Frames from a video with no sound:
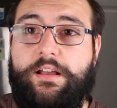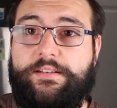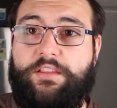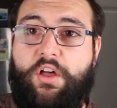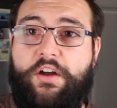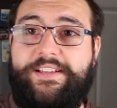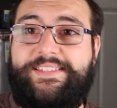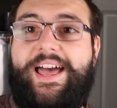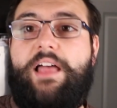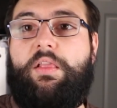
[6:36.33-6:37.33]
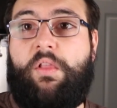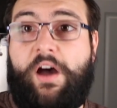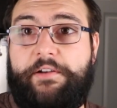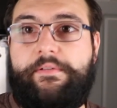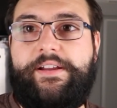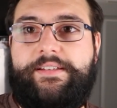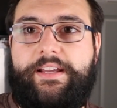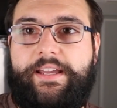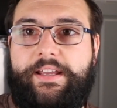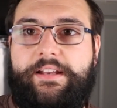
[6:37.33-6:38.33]
as long as that lottery
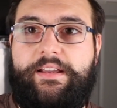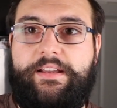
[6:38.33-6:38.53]
ticket